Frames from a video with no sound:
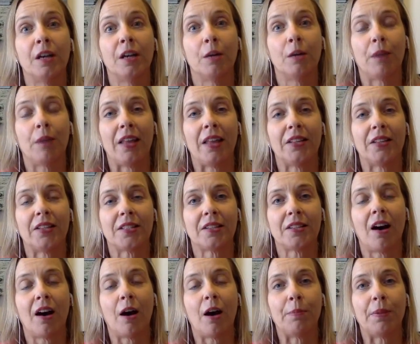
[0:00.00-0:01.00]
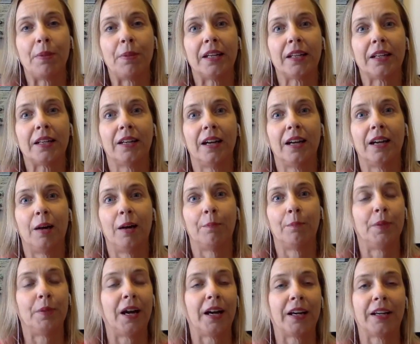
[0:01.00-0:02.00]
by this topic,
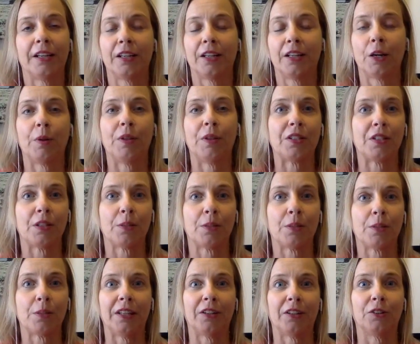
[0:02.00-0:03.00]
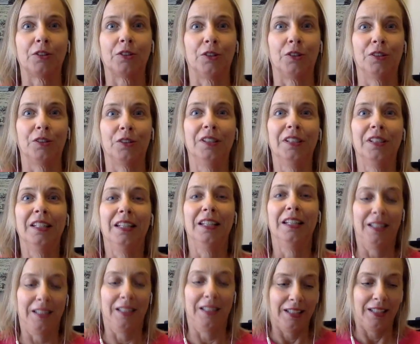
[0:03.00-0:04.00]
I'm not going to go into the political
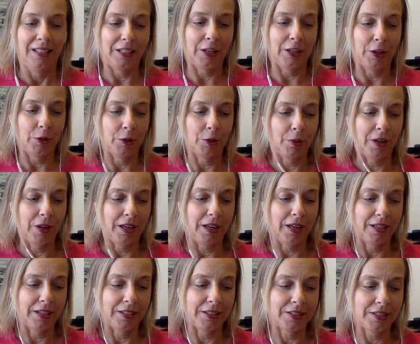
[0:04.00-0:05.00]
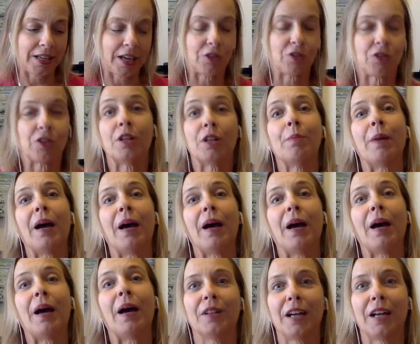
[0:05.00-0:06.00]
you know, a discussion
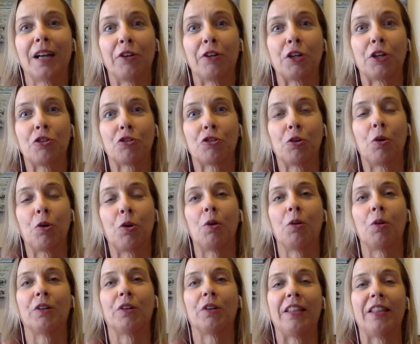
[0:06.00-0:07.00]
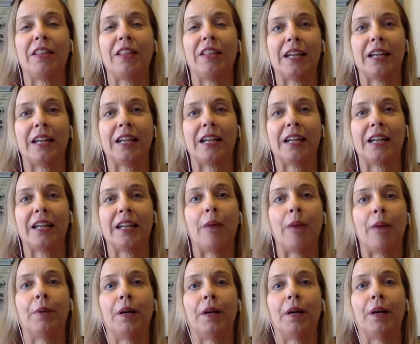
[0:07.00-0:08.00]
about gun control or anything like
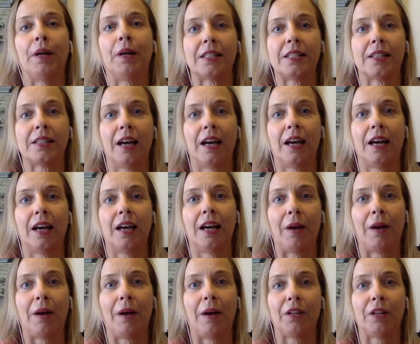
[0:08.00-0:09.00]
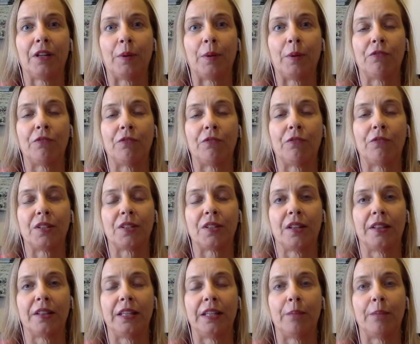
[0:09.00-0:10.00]
that. But um, I really want to focus
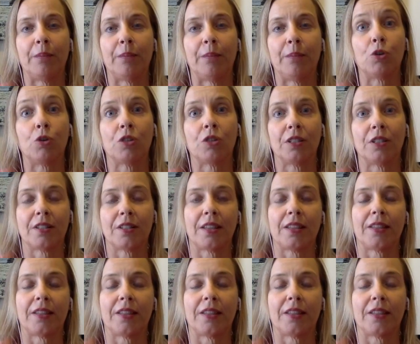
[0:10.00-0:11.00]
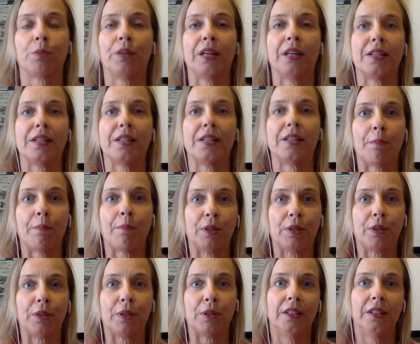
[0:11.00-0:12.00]
on the emotions that this brings up.
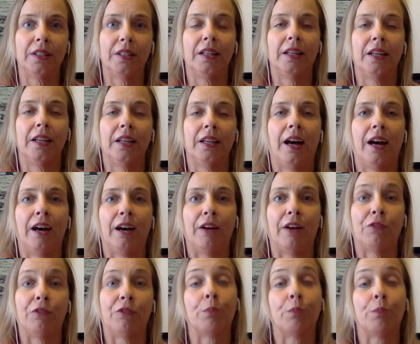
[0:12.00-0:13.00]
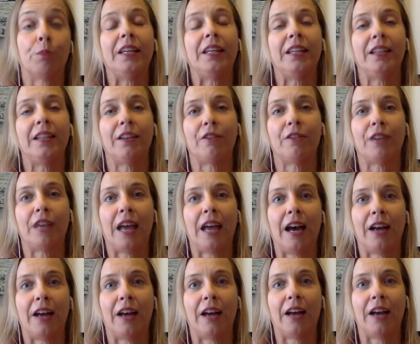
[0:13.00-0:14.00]
Uh, for me, it
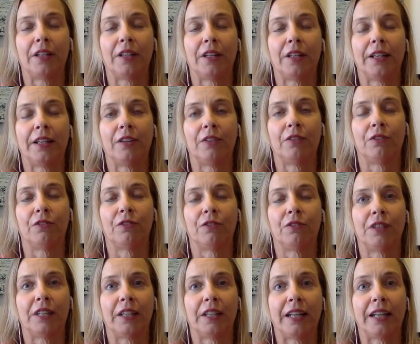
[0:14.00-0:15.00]
had a feeling of feeling